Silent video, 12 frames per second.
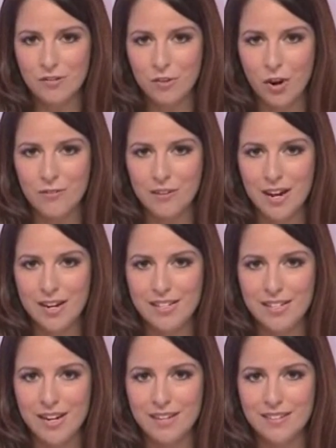of
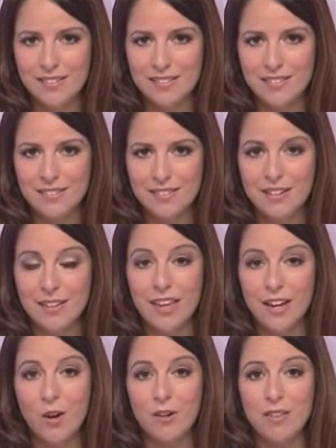COVID-19. They
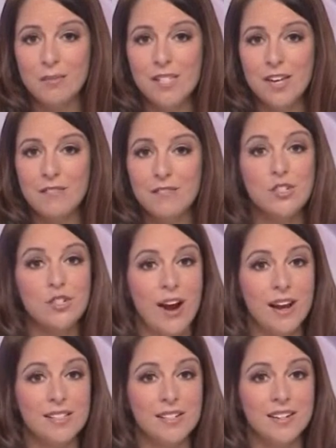call themselves
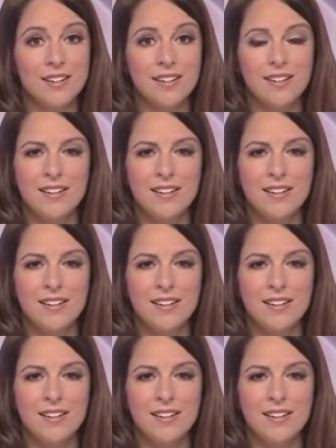Drastic.